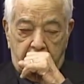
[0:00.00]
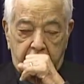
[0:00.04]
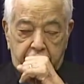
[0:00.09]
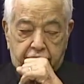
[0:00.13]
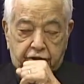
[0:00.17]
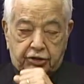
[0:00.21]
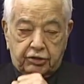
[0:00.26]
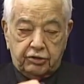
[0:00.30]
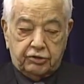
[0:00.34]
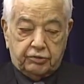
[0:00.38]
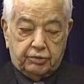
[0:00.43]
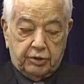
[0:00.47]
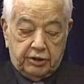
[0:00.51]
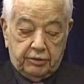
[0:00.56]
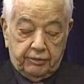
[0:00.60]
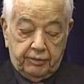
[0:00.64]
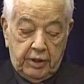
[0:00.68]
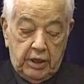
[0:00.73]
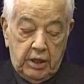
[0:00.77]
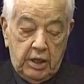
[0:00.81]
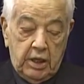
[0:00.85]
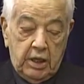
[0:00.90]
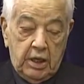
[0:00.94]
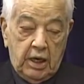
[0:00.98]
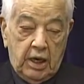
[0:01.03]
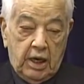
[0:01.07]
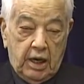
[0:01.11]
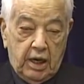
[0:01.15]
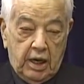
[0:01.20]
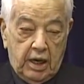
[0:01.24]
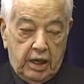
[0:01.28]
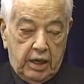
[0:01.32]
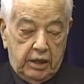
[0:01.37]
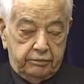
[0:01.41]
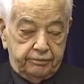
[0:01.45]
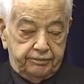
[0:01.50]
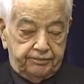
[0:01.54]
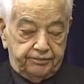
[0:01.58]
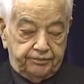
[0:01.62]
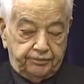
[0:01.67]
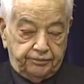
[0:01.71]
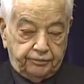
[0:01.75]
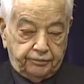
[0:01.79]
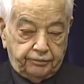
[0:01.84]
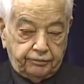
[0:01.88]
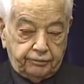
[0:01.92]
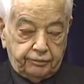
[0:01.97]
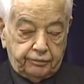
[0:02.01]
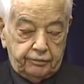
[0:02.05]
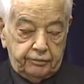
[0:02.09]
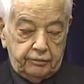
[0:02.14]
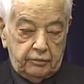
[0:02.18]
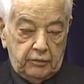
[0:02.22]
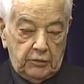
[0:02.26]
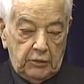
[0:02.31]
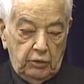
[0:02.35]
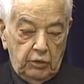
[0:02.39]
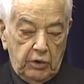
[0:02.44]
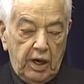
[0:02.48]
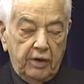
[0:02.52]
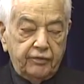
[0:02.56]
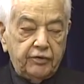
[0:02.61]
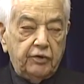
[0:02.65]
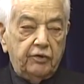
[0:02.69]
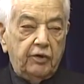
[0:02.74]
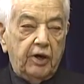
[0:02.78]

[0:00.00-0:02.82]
Excuse me. Um, we have to